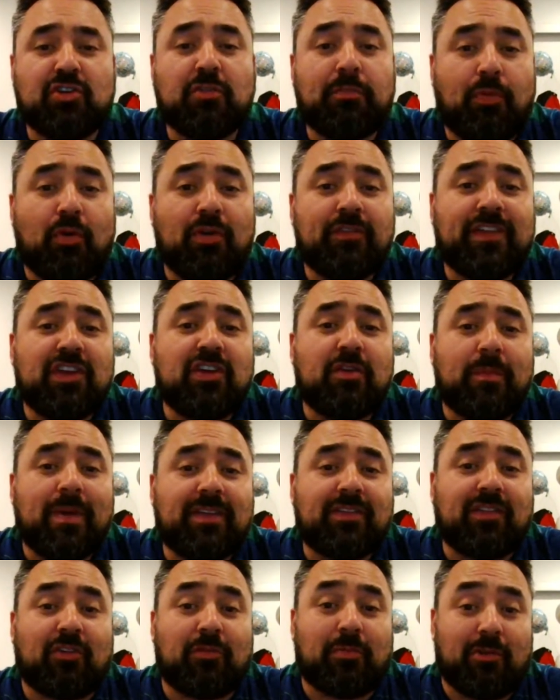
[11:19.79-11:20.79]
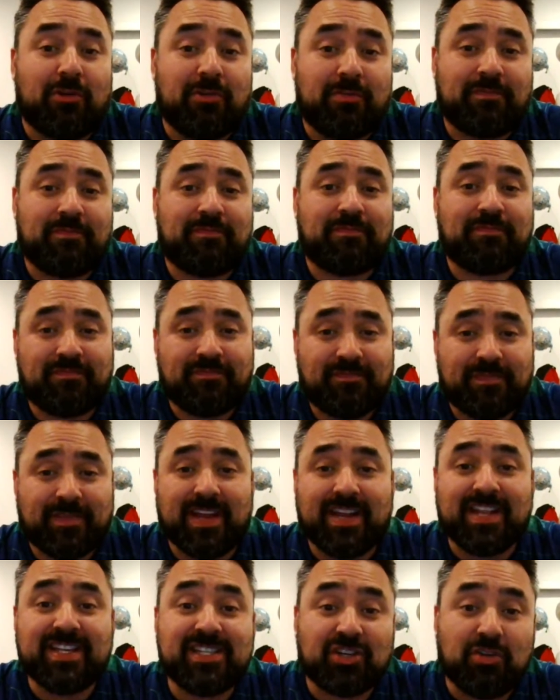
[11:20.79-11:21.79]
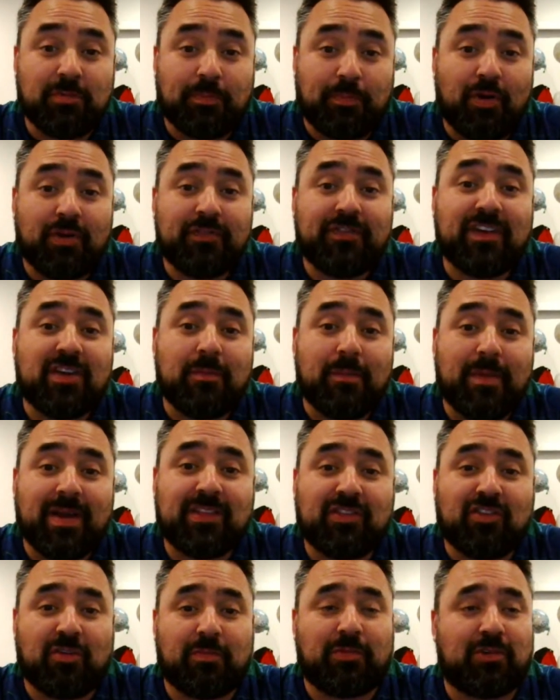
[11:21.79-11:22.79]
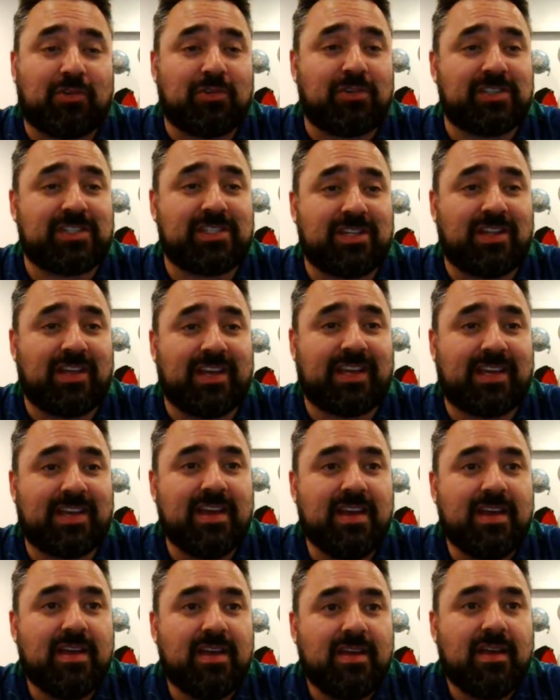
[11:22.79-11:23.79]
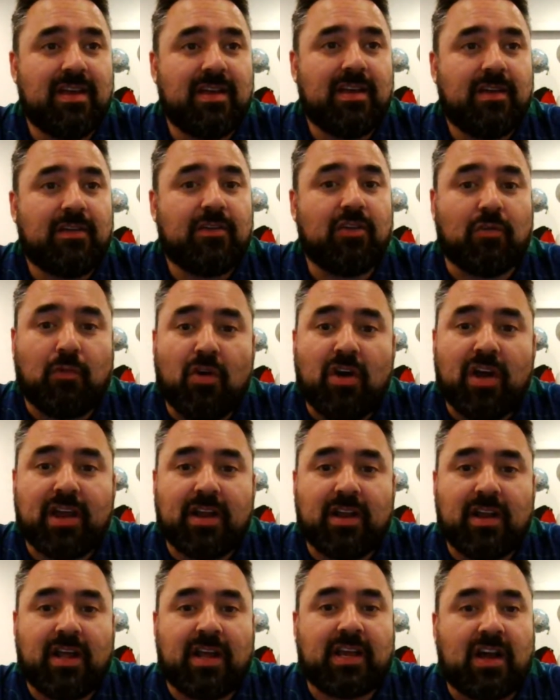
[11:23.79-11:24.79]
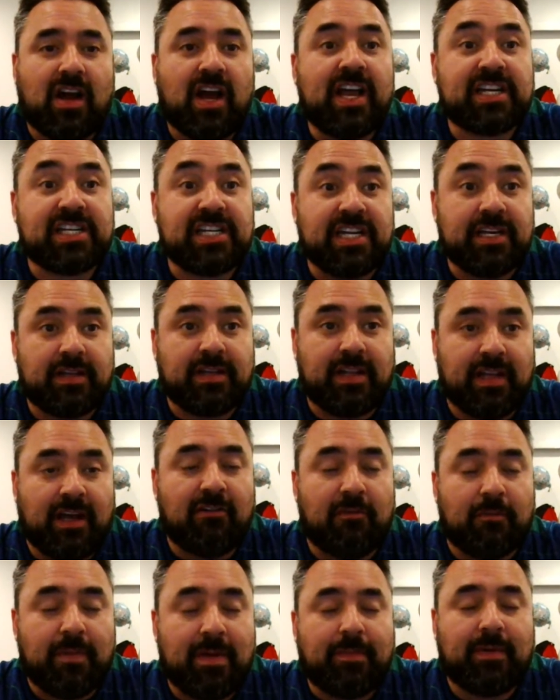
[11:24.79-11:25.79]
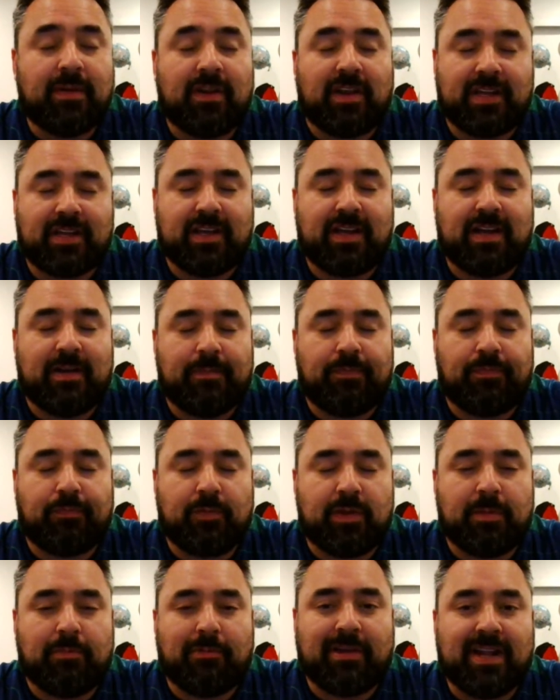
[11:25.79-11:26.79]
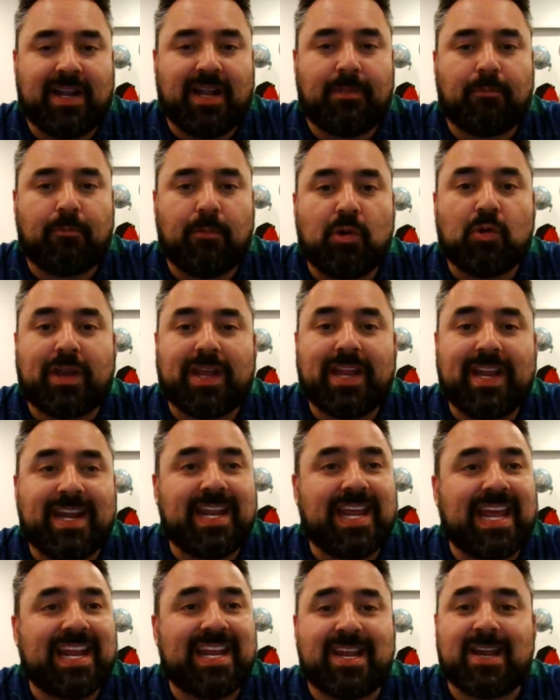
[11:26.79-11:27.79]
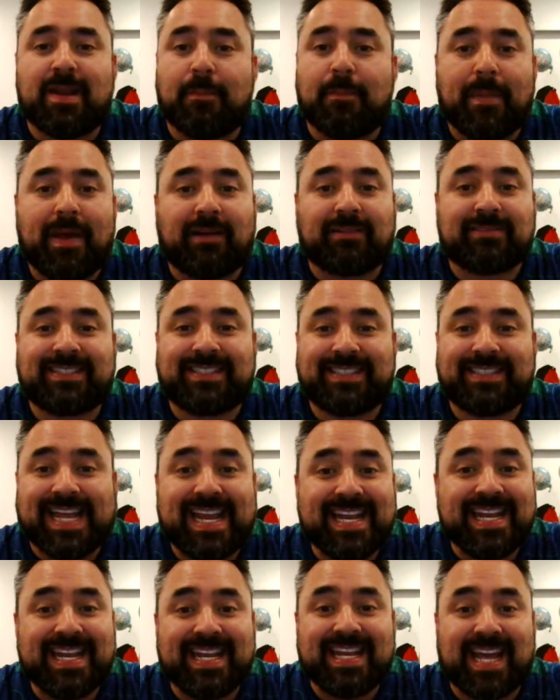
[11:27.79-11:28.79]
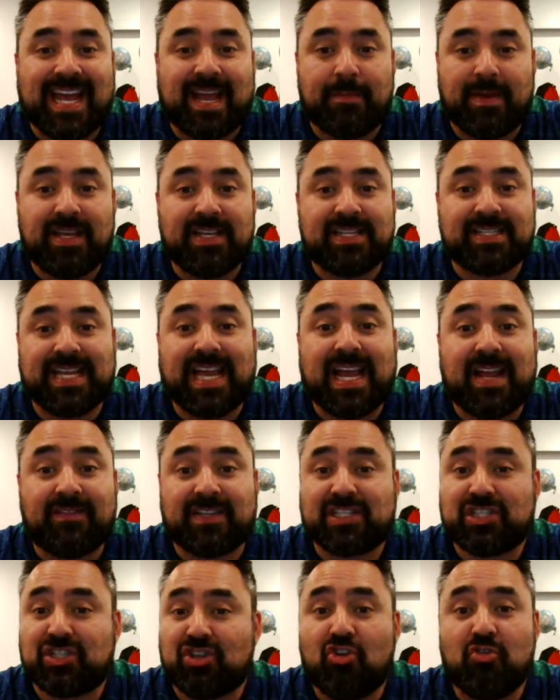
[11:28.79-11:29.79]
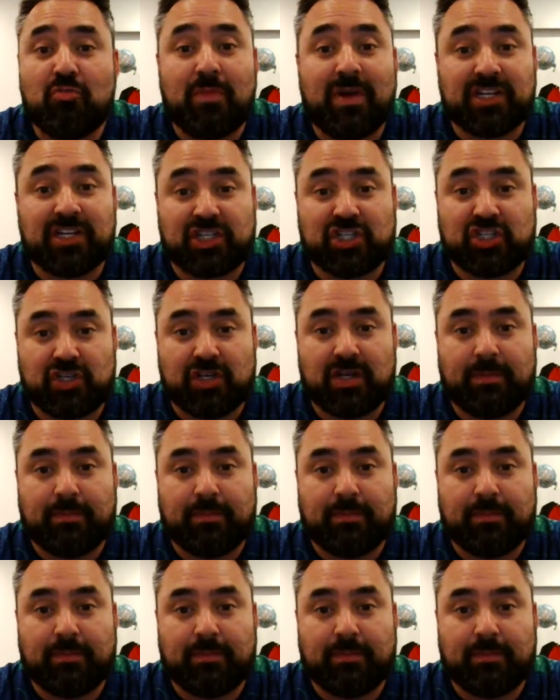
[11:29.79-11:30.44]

good point that you make, though, bro. It is a good point that you make, though, because like you're right. Like I remember like when you bring it up, Will Kennedy had an outstanding game. He saved so much